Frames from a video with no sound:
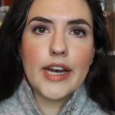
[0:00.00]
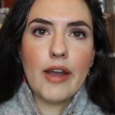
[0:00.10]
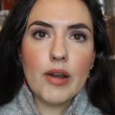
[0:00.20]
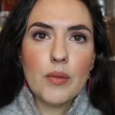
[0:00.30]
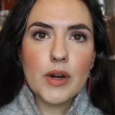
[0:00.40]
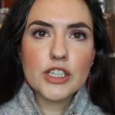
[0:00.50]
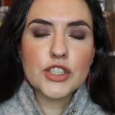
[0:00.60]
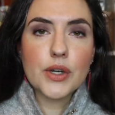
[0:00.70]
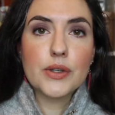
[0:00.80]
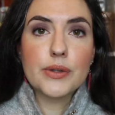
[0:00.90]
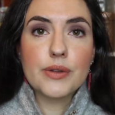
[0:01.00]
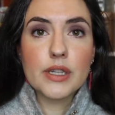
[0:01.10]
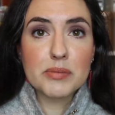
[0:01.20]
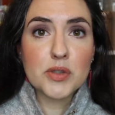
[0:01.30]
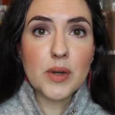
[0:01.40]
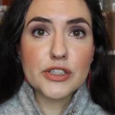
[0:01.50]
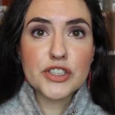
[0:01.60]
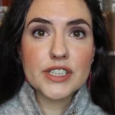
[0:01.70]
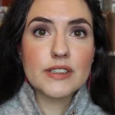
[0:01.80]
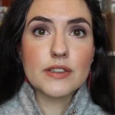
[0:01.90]
Now I want to show you lip
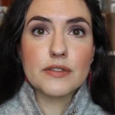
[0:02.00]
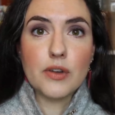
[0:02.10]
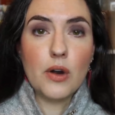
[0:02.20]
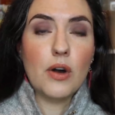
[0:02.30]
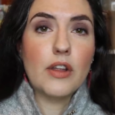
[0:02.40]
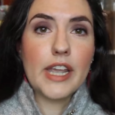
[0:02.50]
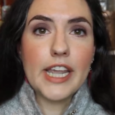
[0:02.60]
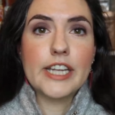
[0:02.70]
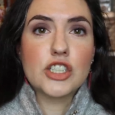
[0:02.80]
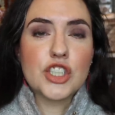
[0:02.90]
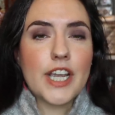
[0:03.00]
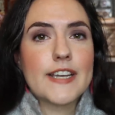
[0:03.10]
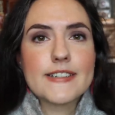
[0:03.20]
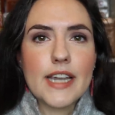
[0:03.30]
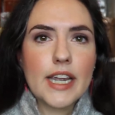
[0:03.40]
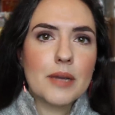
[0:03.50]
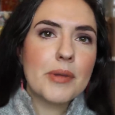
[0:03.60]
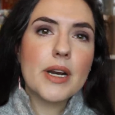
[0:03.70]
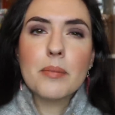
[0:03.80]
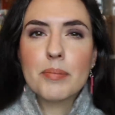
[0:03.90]
swatches of all eight shades. I am
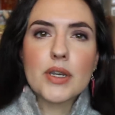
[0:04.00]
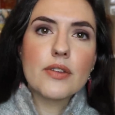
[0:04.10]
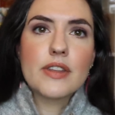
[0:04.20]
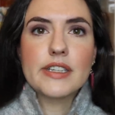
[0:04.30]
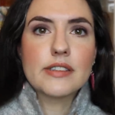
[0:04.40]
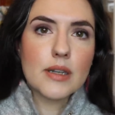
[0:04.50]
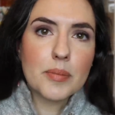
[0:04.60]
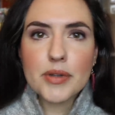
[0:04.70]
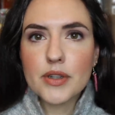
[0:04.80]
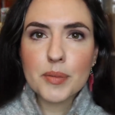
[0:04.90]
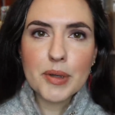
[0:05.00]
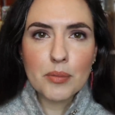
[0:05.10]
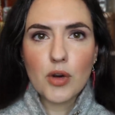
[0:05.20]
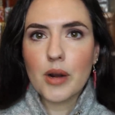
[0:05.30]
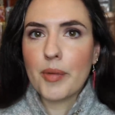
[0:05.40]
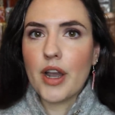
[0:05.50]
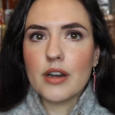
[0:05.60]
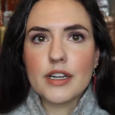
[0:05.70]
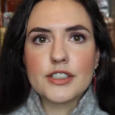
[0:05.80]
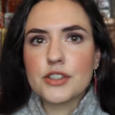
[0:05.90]
going to build these up a little bit more. I'm not
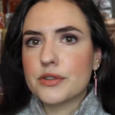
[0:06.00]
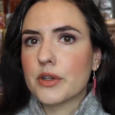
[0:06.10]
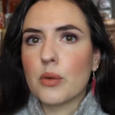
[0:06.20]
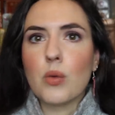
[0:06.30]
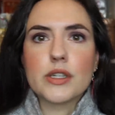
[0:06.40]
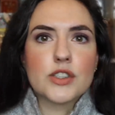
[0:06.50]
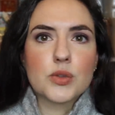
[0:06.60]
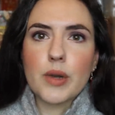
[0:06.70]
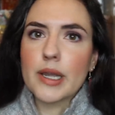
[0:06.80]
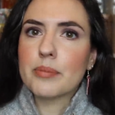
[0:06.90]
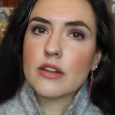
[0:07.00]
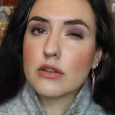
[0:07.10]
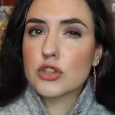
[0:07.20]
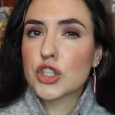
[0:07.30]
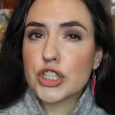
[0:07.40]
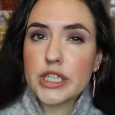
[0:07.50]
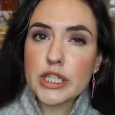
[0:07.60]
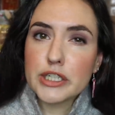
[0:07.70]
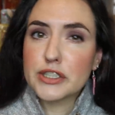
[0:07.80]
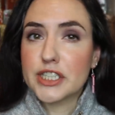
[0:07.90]
going to do the one swipe little
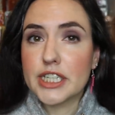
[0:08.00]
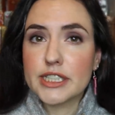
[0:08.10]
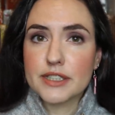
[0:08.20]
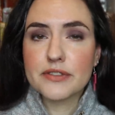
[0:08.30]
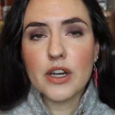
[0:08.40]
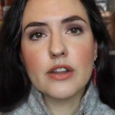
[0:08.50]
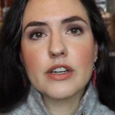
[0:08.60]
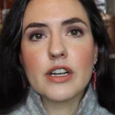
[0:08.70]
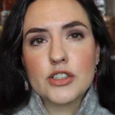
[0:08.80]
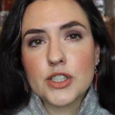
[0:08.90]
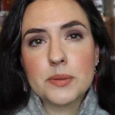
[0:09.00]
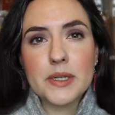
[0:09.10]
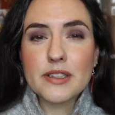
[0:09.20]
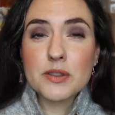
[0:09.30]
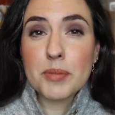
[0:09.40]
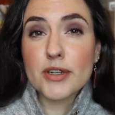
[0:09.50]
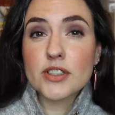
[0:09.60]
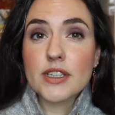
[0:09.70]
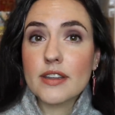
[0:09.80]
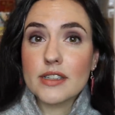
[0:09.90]
sheer tint of color just because
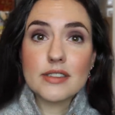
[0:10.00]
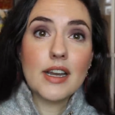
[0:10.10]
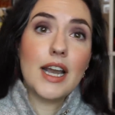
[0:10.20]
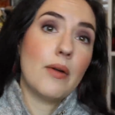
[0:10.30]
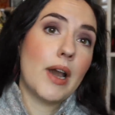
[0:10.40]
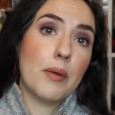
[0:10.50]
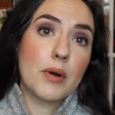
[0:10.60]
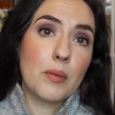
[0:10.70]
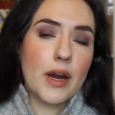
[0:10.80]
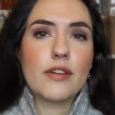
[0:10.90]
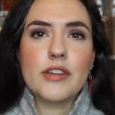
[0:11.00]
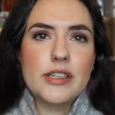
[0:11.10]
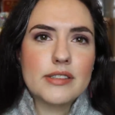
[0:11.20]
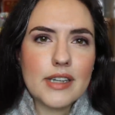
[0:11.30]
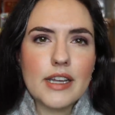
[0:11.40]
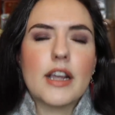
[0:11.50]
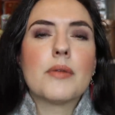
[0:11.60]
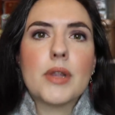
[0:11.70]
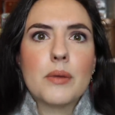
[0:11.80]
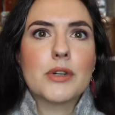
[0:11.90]
personally that's not how I would wear these and I
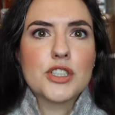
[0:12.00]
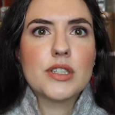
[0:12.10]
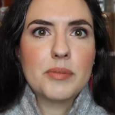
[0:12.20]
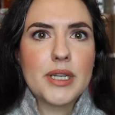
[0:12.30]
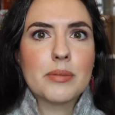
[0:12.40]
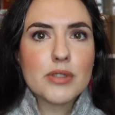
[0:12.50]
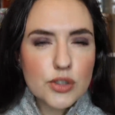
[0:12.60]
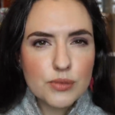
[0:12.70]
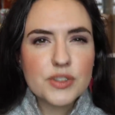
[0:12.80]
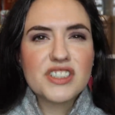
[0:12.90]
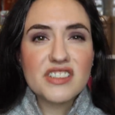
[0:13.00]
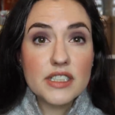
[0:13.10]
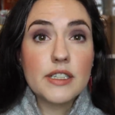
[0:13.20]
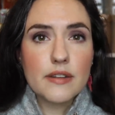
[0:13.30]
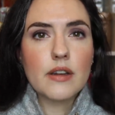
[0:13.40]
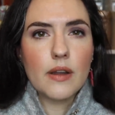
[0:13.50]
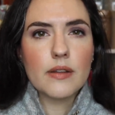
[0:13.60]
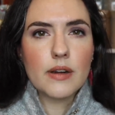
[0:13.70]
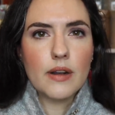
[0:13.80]
really want you to be able to see the color